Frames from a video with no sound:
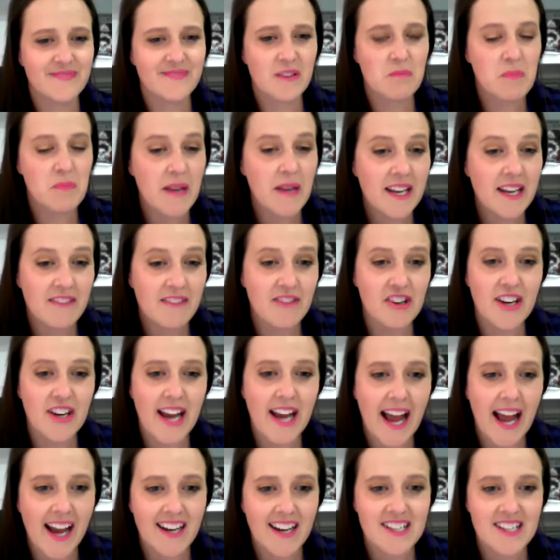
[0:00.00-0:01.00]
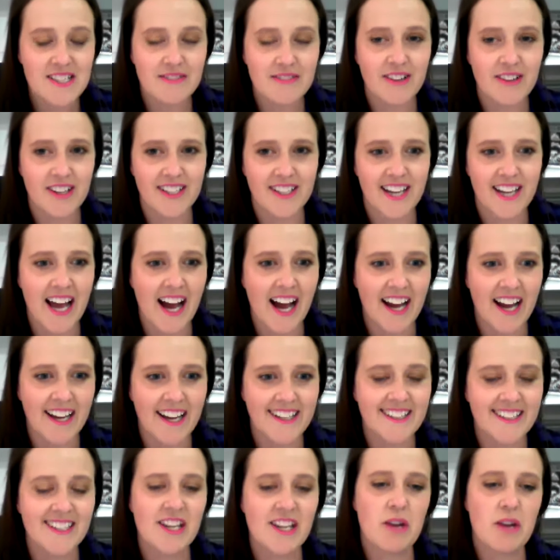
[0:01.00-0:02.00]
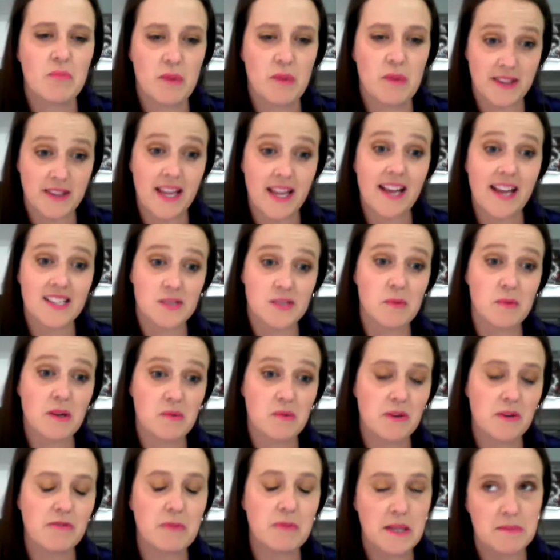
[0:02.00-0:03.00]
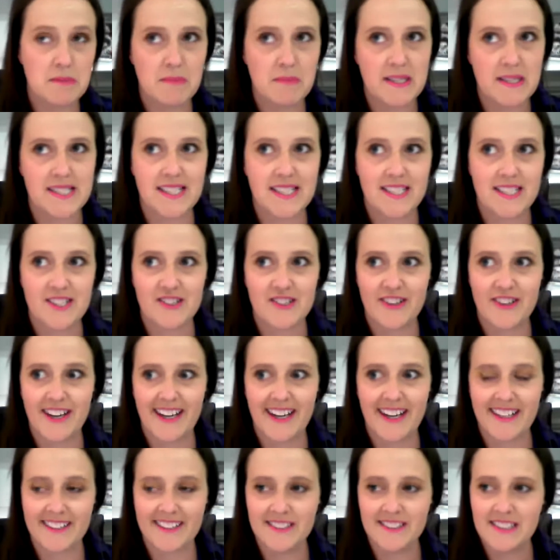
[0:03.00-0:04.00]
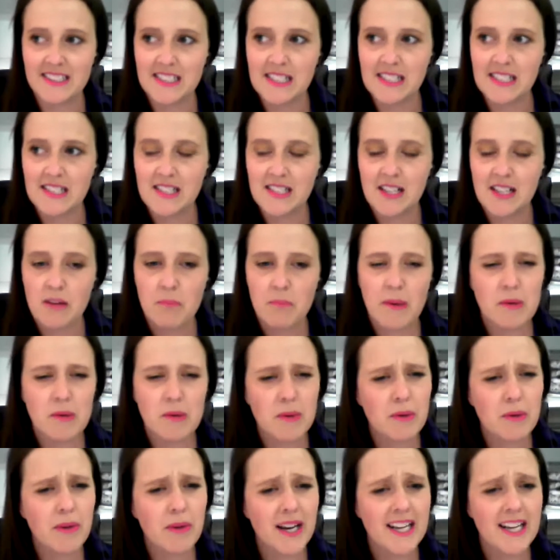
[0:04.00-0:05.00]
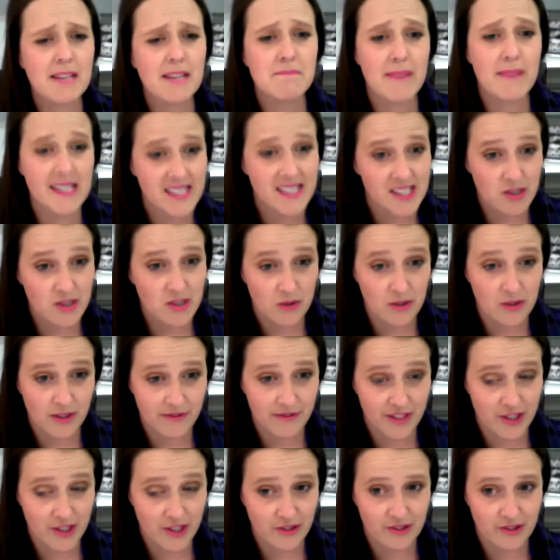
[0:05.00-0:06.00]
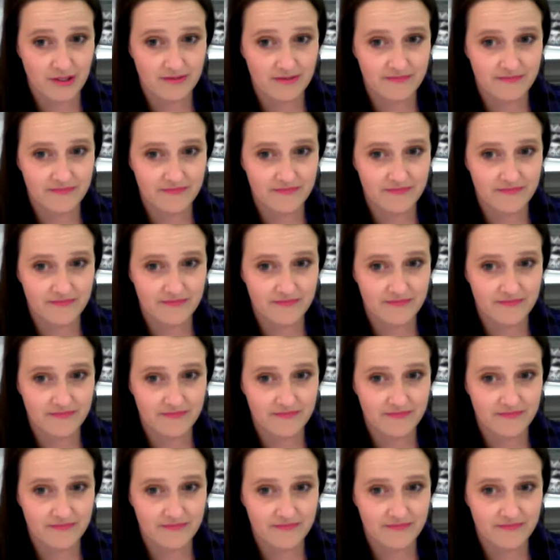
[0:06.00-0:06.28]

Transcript: being very active online, but that's what we've been busy doing. But we really missed all of you.